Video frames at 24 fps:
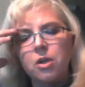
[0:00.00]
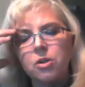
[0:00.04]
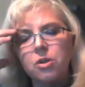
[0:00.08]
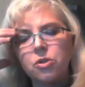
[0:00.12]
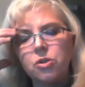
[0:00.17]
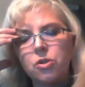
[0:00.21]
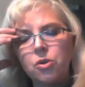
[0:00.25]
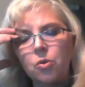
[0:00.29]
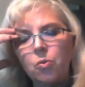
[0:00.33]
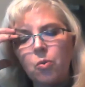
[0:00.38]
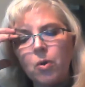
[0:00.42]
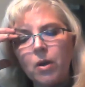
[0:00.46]

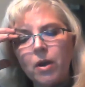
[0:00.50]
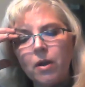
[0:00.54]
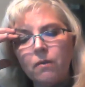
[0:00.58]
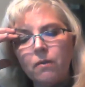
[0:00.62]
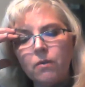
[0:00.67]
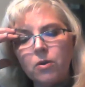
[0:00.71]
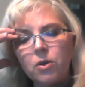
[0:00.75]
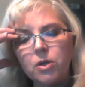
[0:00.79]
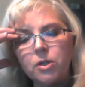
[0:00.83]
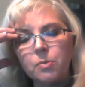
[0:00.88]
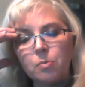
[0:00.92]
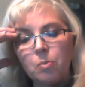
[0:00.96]
So
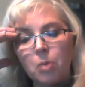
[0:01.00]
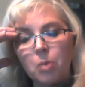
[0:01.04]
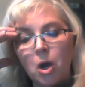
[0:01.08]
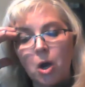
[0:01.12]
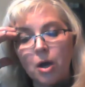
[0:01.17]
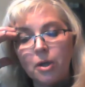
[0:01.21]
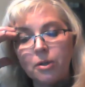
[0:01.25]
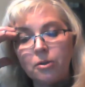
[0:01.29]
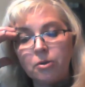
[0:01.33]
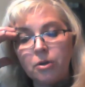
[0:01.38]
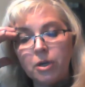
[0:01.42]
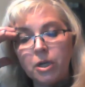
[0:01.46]
whatever is
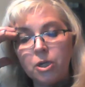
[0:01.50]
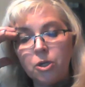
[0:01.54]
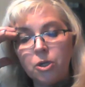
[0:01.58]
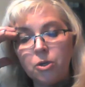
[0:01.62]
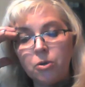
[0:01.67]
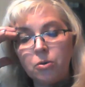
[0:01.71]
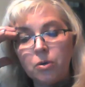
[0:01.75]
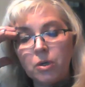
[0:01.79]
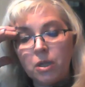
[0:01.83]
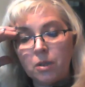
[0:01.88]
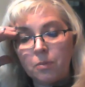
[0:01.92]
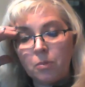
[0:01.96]
bothering
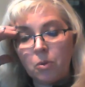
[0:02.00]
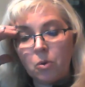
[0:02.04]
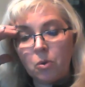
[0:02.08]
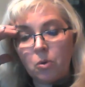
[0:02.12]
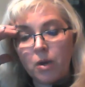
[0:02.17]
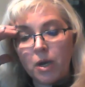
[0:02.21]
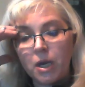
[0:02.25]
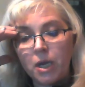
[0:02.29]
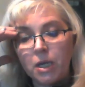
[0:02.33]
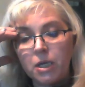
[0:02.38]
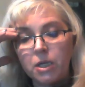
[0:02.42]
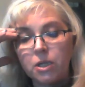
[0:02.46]
you at the
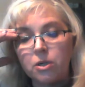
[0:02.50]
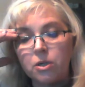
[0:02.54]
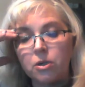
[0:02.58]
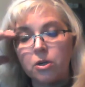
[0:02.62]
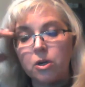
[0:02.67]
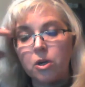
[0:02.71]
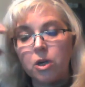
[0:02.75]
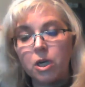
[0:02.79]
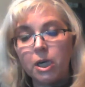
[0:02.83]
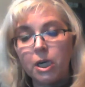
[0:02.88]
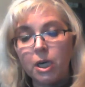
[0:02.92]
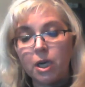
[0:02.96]
point, you're
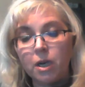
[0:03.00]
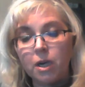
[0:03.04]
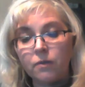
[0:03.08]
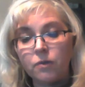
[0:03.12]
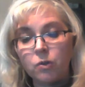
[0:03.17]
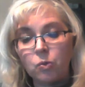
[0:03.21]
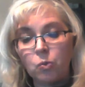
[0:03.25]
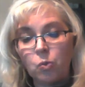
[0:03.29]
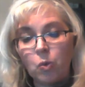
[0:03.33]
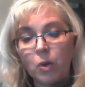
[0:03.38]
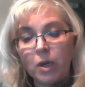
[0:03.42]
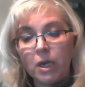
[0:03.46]
going to have
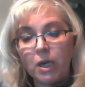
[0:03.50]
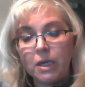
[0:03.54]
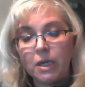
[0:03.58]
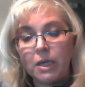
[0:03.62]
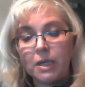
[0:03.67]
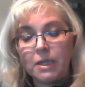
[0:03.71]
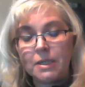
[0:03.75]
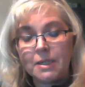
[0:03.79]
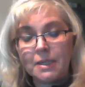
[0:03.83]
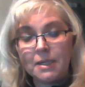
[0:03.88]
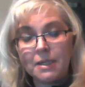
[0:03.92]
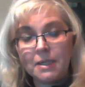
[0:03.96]
to wait
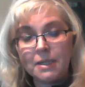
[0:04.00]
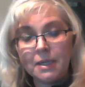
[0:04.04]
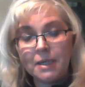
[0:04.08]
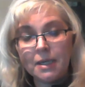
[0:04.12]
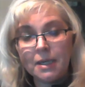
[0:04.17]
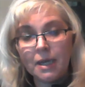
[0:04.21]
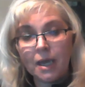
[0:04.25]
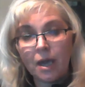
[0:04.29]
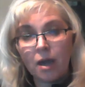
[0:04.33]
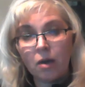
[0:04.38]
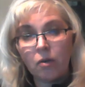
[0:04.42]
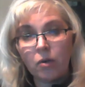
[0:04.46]
and
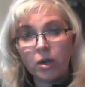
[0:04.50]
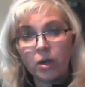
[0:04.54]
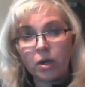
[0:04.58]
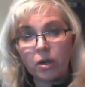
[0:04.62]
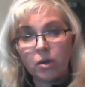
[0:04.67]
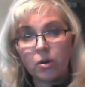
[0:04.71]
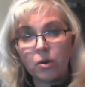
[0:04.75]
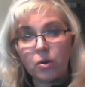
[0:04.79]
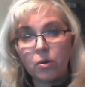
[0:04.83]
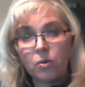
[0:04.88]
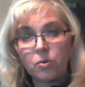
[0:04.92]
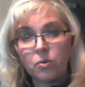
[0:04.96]
see how it
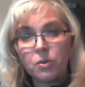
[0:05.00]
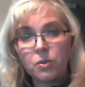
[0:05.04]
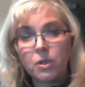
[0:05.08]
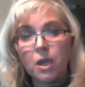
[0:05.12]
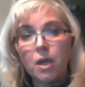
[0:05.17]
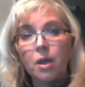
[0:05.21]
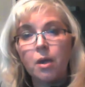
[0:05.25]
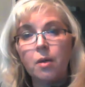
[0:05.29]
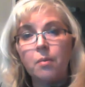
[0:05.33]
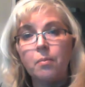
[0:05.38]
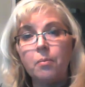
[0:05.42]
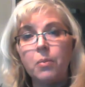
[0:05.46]
goes,
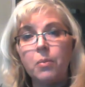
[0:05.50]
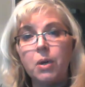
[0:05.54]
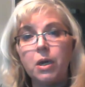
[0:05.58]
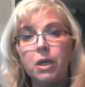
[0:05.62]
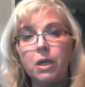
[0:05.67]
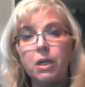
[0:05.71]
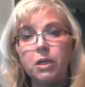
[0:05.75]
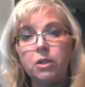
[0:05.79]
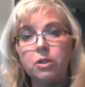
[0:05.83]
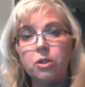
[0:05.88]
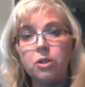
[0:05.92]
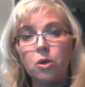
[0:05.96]

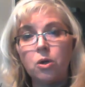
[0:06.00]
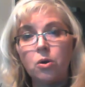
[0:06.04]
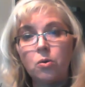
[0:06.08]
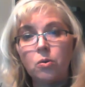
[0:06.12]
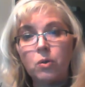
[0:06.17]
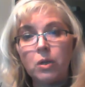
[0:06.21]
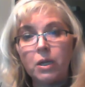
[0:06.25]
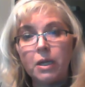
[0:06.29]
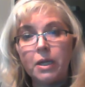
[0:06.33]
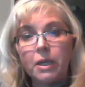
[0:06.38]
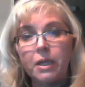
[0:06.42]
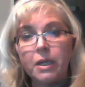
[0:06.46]
but
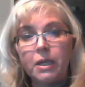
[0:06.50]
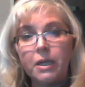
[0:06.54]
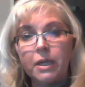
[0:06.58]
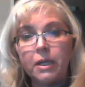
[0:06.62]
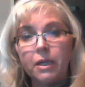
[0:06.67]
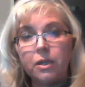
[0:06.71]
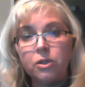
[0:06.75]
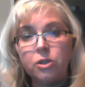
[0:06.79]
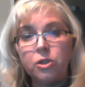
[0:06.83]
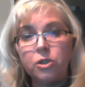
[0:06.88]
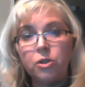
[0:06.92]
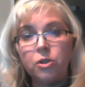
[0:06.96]
don't let it
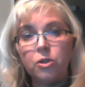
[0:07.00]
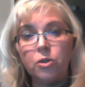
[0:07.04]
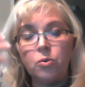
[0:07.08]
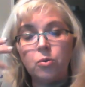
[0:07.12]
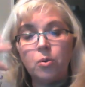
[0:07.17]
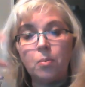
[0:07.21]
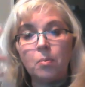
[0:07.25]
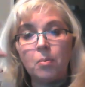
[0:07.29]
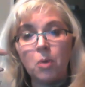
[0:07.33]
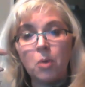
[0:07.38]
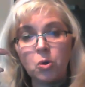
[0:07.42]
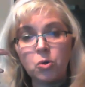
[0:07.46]
get to you
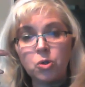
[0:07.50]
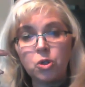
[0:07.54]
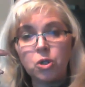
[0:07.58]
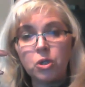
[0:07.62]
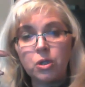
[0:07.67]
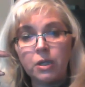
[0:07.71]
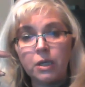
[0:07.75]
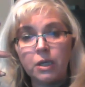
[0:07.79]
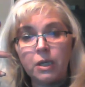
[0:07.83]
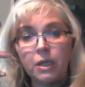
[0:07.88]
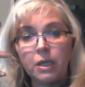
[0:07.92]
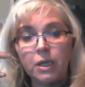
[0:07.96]

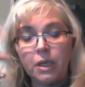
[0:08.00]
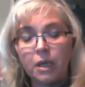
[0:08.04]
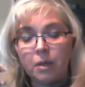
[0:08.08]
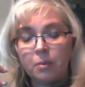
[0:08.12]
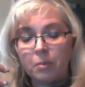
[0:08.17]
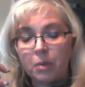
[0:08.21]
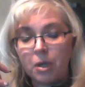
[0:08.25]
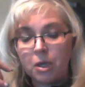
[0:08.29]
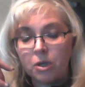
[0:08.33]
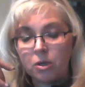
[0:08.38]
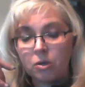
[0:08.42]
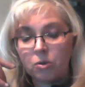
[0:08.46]
emotionally and
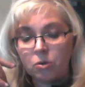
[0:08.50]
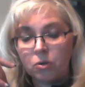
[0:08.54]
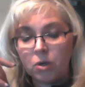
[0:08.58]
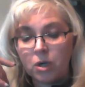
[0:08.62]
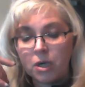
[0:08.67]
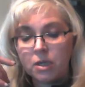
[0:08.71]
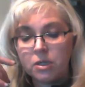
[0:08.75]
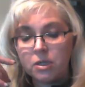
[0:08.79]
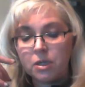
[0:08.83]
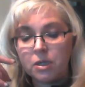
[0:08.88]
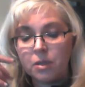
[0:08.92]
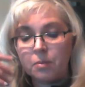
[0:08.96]
make you
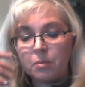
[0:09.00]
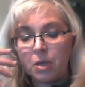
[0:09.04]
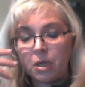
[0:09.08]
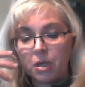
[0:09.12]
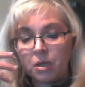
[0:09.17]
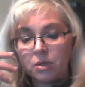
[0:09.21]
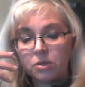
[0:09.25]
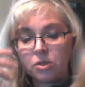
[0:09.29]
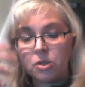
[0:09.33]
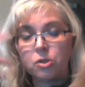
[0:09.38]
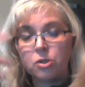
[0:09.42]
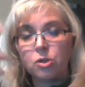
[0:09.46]
crazy,
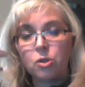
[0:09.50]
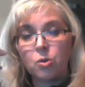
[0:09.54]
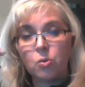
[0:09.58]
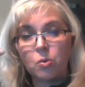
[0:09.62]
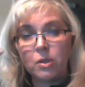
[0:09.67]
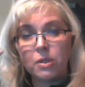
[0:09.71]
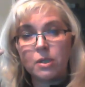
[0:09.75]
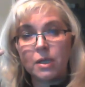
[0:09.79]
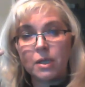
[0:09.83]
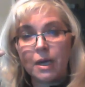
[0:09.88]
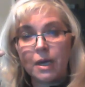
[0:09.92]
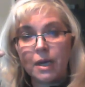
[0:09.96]
because there's
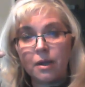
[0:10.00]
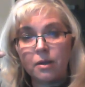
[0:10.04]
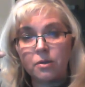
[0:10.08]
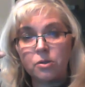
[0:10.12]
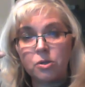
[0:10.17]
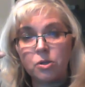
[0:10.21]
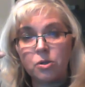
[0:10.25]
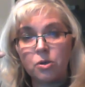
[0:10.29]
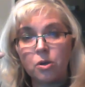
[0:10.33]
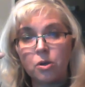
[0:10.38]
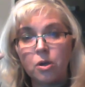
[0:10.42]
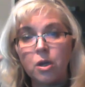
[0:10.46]
always an
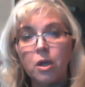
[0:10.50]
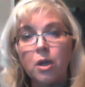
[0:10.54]
answer